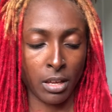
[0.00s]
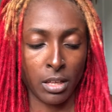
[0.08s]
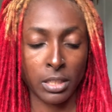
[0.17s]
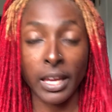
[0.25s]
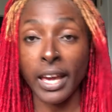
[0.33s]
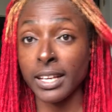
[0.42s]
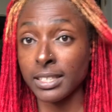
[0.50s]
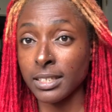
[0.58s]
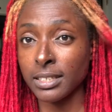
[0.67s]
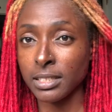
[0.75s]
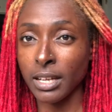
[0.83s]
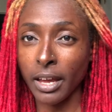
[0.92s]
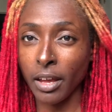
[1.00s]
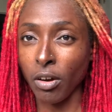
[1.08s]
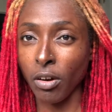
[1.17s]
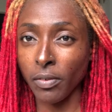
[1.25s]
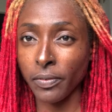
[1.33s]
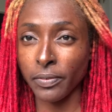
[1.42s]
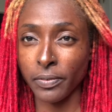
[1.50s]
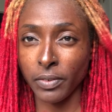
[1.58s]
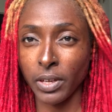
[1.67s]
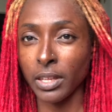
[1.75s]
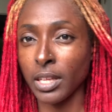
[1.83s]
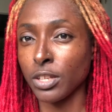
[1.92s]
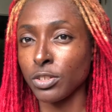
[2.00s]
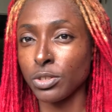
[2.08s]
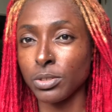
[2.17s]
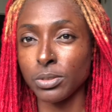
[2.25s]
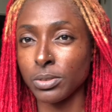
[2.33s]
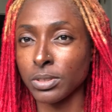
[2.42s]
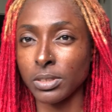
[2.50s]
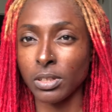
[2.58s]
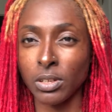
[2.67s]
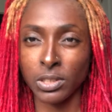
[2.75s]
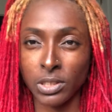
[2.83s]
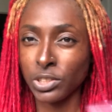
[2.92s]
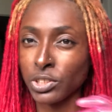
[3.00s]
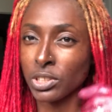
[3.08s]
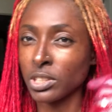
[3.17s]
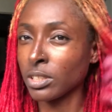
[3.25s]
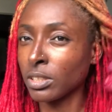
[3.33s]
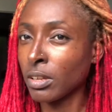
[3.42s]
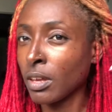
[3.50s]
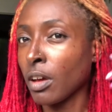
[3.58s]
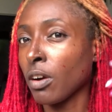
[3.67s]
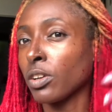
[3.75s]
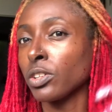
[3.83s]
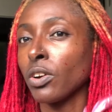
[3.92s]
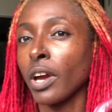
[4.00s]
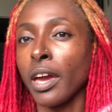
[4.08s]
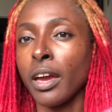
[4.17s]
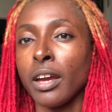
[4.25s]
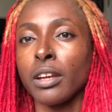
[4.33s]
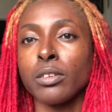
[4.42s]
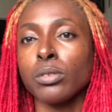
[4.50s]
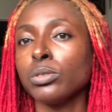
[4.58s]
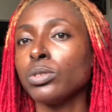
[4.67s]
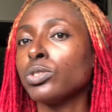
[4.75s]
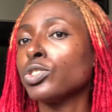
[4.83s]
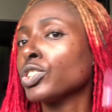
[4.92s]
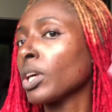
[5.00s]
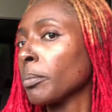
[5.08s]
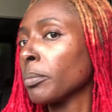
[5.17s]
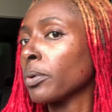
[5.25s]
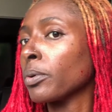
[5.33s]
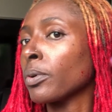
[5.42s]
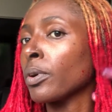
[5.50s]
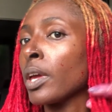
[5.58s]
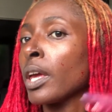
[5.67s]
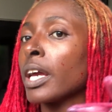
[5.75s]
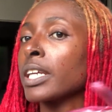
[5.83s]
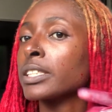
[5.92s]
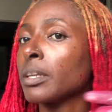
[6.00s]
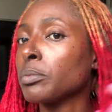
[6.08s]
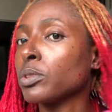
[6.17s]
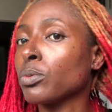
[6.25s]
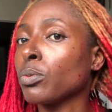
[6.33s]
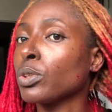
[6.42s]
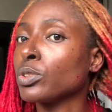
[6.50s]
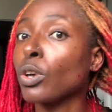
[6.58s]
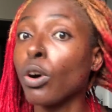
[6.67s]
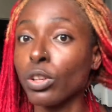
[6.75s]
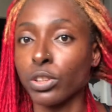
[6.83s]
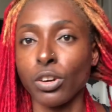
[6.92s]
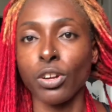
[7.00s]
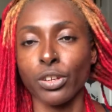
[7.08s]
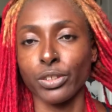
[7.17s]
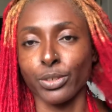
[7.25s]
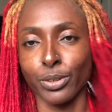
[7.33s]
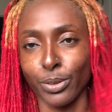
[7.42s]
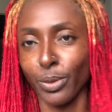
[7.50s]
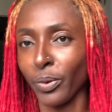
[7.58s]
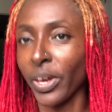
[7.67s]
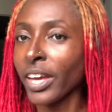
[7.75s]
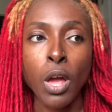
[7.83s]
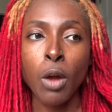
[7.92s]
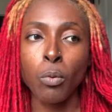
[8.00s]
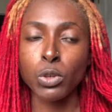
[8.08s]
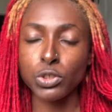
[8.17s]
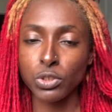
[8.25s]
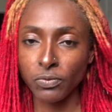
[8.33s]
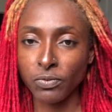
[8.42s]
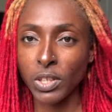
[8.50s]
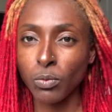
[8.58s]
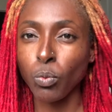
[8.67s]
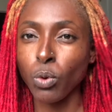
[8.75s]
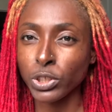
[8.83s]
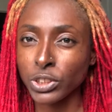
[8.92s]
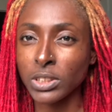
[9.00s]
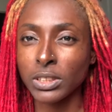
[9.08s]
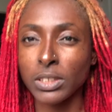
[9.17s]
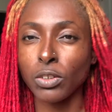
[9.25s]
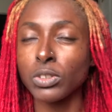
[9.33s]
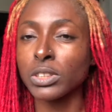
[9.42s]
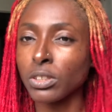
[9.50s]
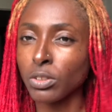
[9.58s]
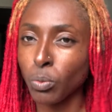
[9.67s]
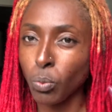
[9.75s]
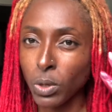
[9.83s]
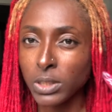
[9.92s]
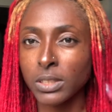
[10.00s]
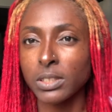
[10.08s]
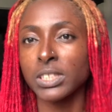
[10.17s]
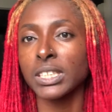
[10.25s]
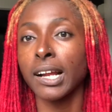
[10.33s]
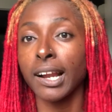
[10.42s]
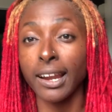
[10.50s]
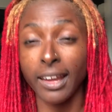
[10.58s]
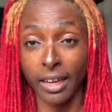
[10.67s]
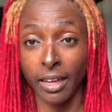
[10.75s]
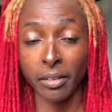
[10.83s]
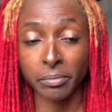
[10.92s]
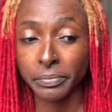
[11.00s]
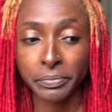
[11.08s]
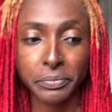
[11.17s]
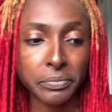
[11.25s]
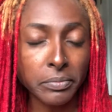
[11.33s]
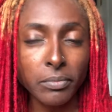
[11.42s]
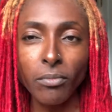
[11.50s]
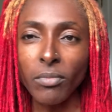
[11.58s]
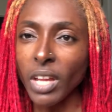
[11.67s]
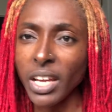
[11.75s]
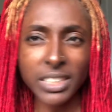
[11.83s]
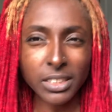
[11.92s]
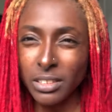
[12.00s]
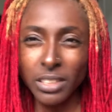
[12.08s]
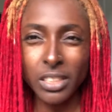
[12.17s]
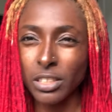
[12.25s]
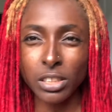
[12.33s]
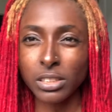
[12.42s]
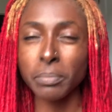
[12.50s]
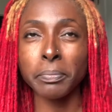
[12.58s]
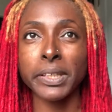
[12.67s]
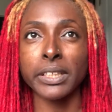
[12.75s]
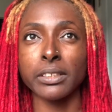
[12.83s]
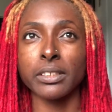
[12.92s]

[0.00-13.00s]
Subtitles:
the excess dye off, and then use a conditioner on your hair. Don't use shampoo, except you want all the color to go away. Once you've washed it until the water is clear, it doesn't bleed.